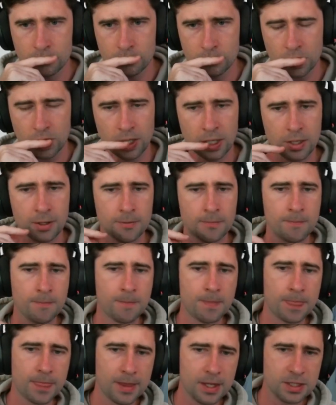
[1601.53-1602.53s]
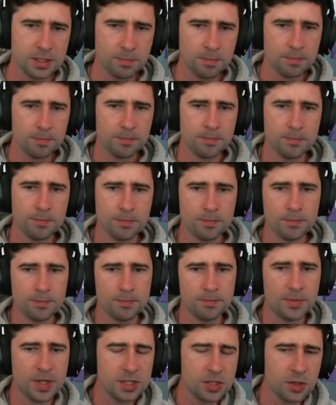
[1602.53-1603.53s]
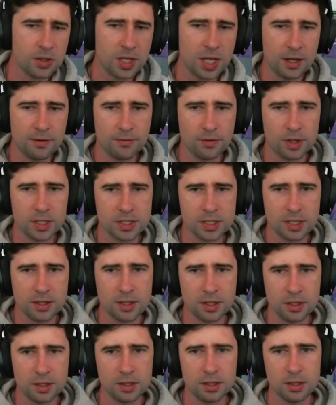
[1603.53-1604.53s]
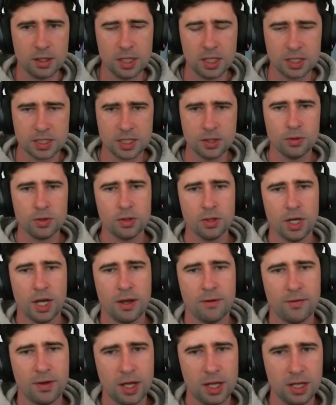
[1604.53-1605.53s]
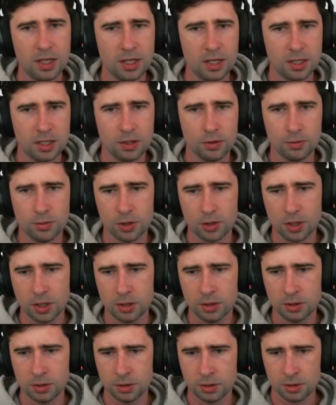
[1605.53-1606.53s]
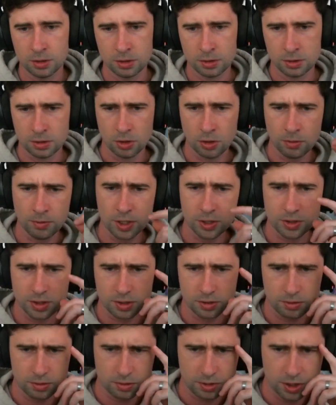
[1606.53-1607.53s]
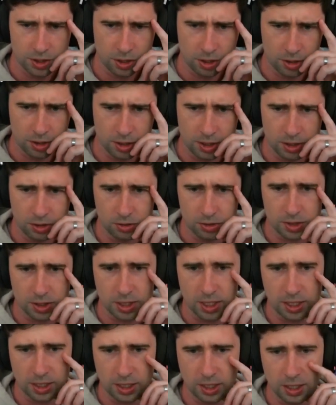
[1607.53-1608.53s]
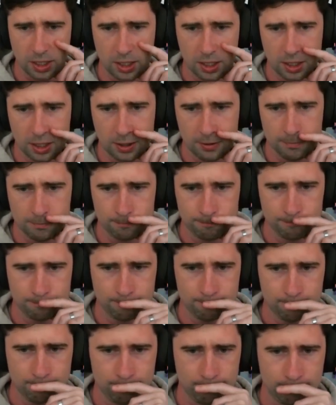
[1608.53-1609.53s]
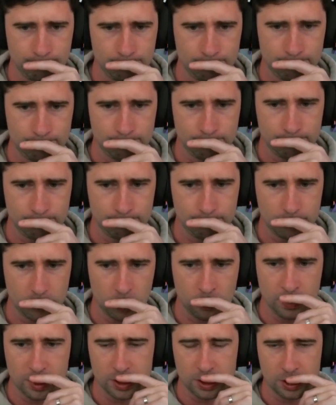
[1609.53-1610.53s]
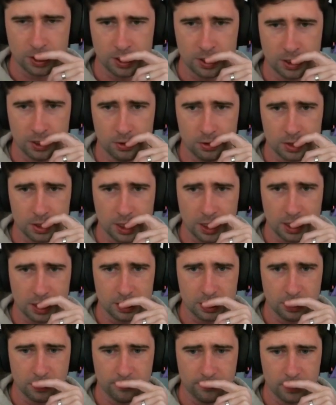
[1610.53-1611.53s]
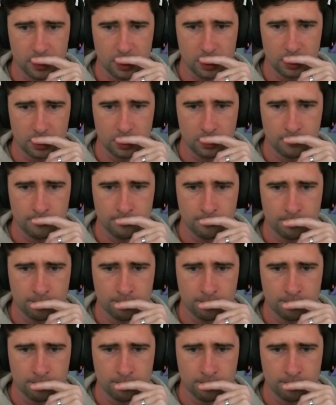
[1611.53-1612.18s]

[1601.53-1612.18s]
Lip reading: Okay, that's okay for us. I think he still could have a Killmonger. Almost certainly looks like a Surfer deck here.